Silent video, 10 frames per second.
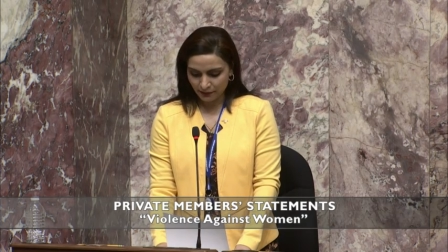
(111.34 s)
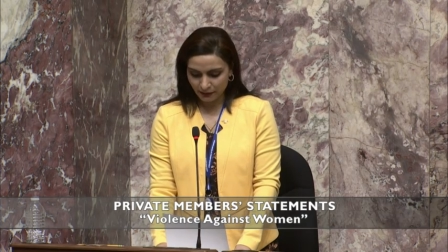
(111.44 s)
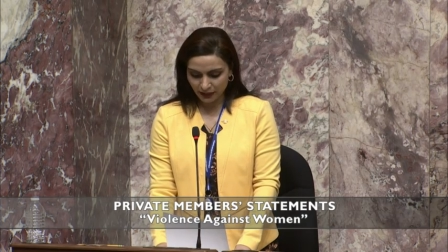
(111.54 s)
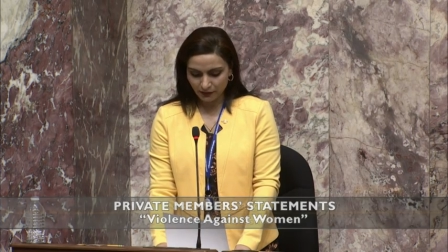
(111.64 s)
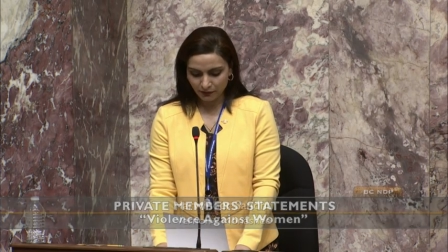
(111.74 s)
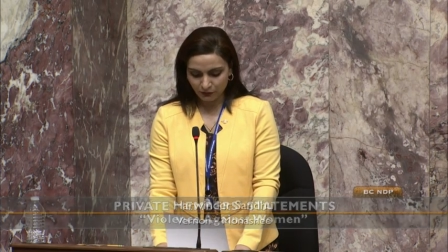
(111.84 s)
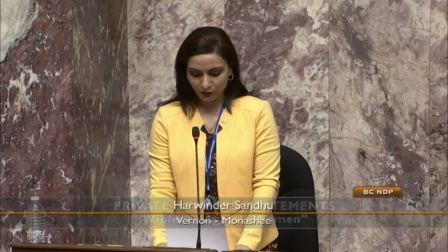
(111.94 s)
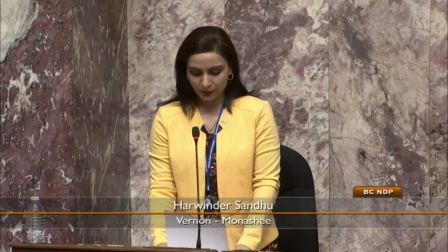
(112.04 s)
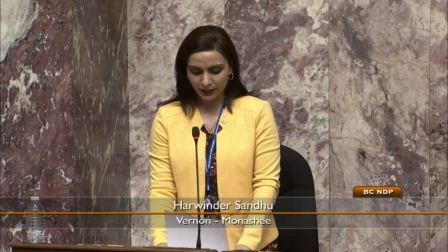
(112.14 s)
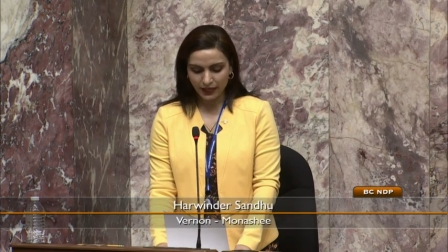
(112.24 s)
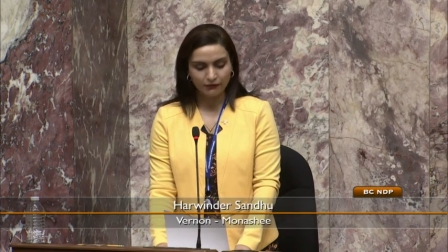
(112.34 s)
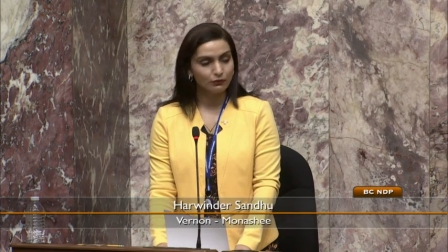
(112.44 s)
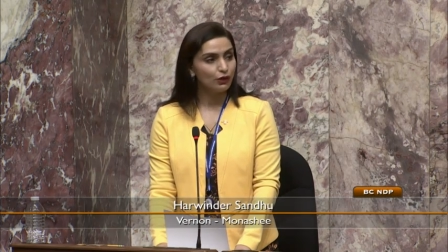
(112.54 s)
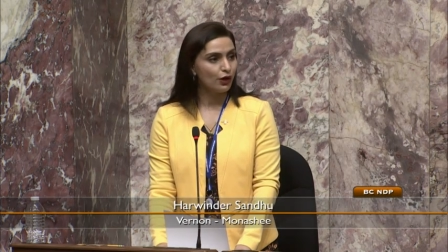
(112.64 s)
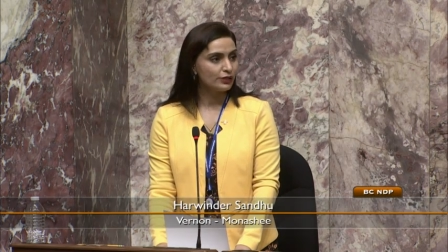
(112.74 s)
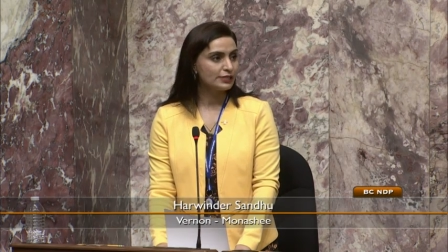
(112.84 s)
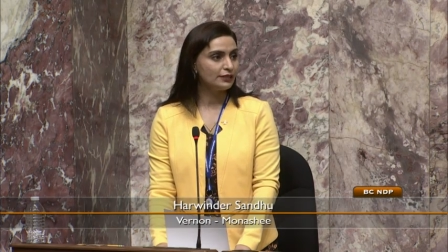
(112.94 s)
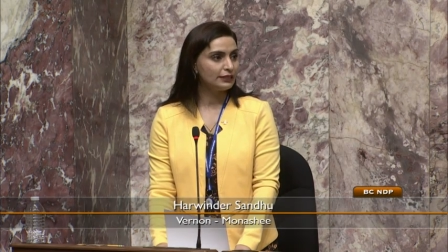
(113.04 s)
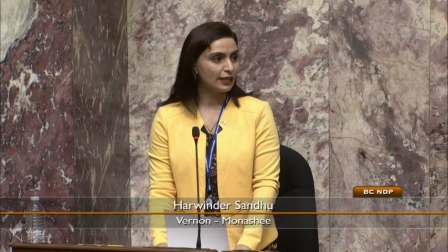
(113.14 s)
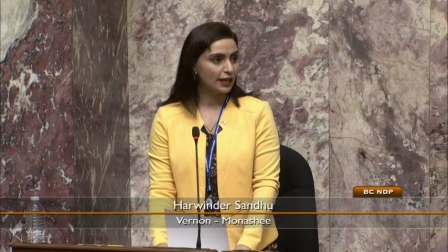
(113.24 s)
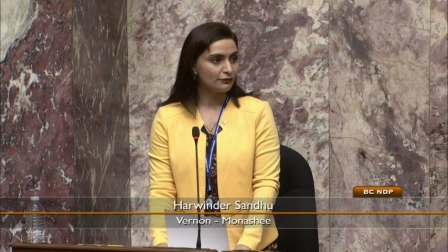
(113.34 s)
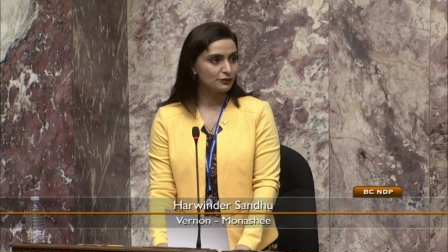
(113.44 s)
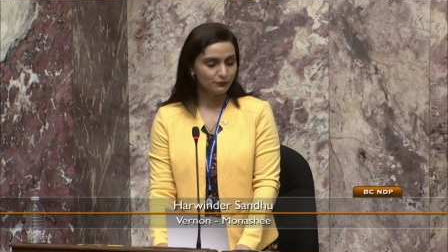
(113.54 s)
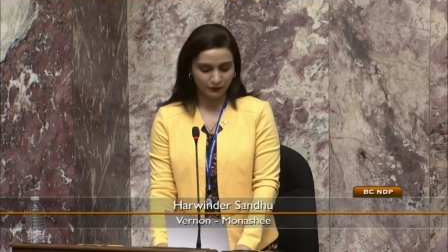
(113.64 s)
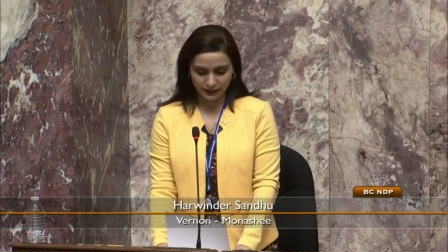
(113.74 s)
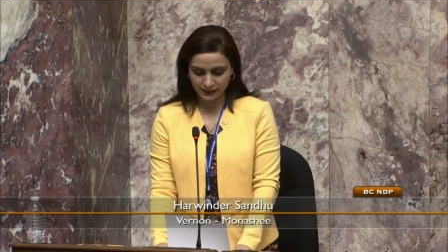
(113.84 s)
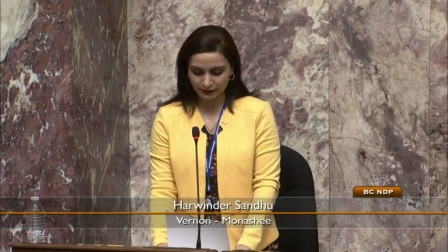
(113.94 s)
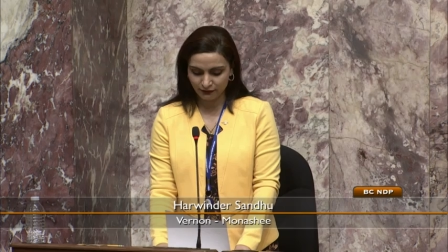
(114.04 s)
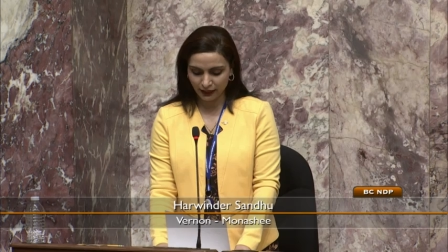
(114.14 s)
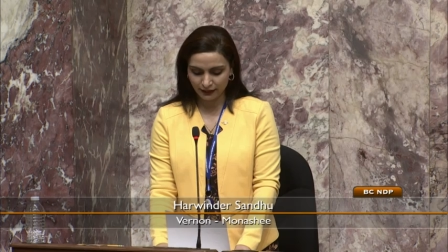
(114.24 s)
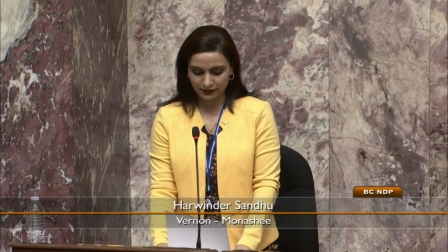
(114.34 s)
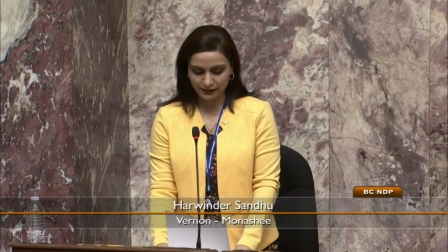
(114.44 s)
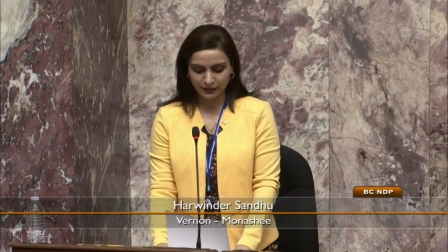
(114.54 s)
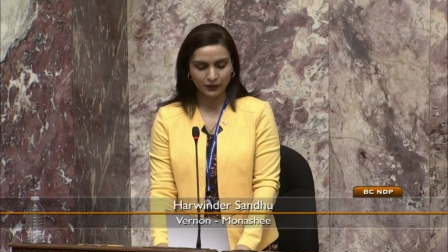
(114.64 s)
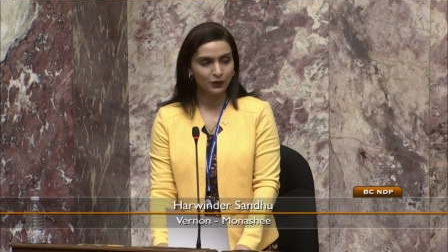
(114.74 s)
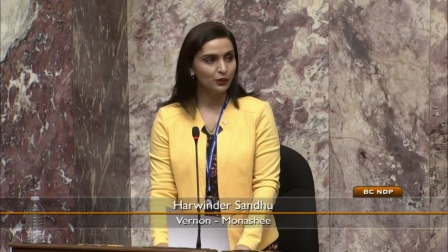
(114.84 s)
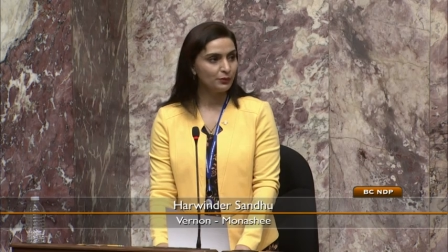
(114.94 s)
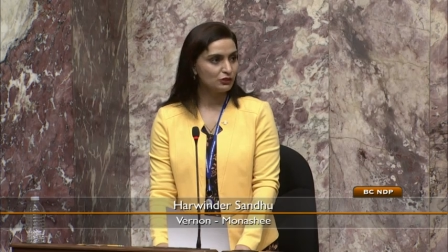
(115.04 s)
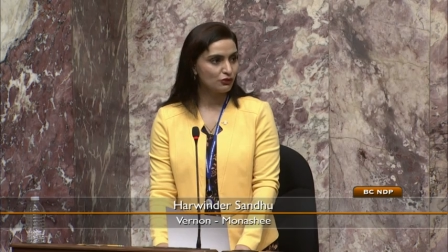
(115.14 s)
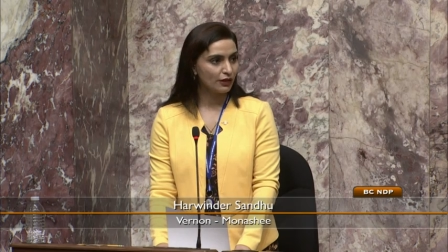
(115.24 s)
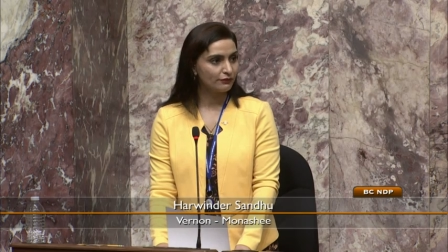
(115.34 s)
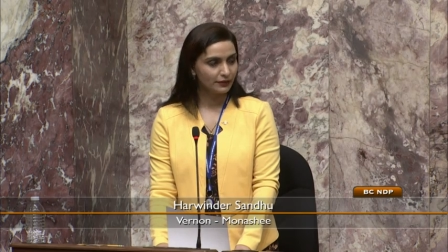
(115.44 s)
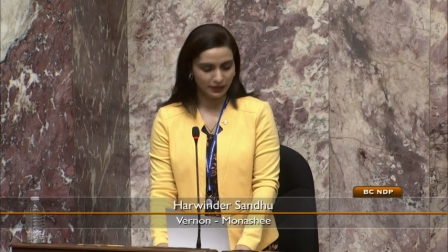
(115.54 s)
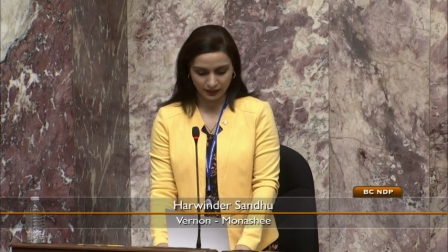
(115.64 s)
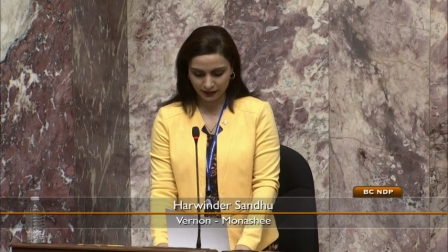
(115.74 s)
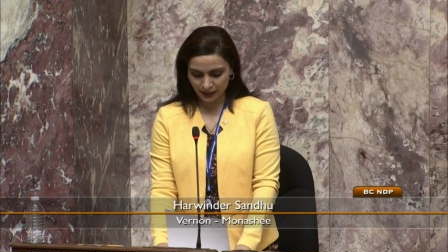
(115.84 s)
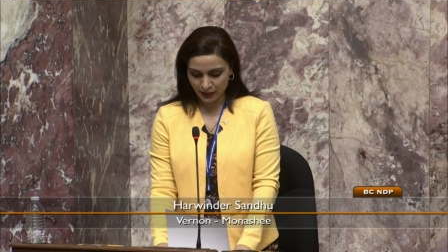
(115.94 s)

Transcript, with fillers: Many women have lost their lives facing violence human trafficking,